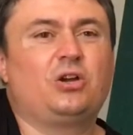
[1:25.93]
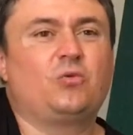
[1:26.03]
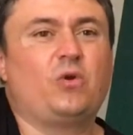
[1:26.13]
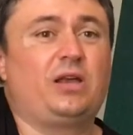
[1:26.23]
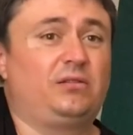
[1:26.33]

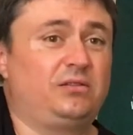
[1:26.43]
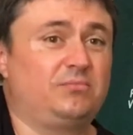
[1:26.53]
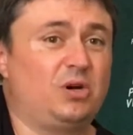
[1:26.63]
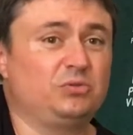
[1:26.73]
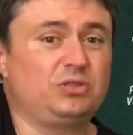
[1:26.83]
when the
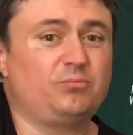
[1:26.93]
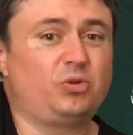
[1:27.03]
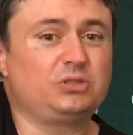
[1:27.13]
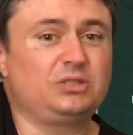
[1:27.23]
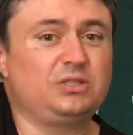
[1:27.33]
most
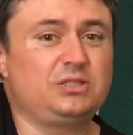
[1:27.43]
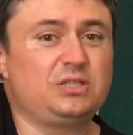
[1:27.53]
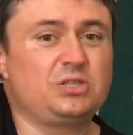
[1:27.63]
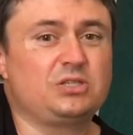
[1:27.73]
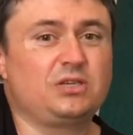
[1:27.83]
important
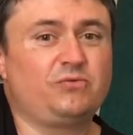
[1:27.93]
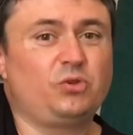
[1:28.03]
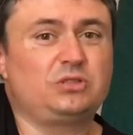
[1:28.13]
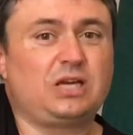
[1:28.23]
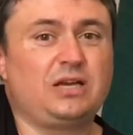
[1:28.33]
decisions of
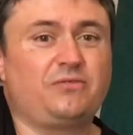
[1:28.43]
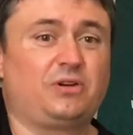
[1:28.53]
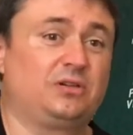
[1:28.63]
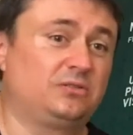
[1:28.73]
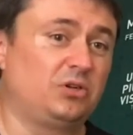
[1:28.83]
your life
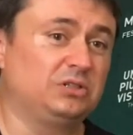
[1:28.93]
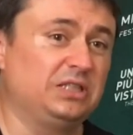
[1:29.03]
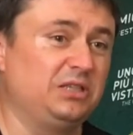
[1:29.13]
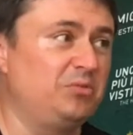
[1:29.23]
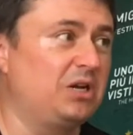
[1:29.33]
are
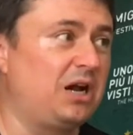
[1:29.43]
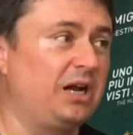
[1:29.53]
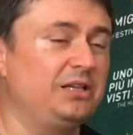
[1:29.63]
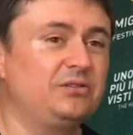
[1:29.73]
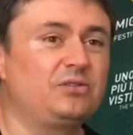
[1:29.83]
already
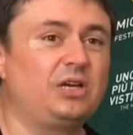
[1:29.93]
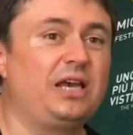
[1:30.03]
behind,